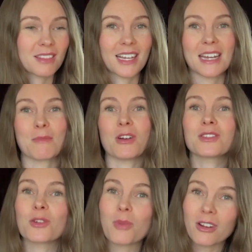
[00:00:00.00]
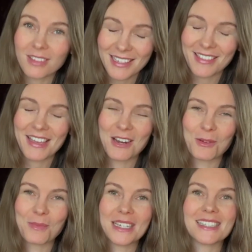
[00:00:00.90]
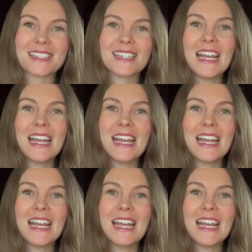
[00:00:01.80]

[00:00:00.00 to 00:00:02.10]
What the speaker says: that I'm also partly a therapist.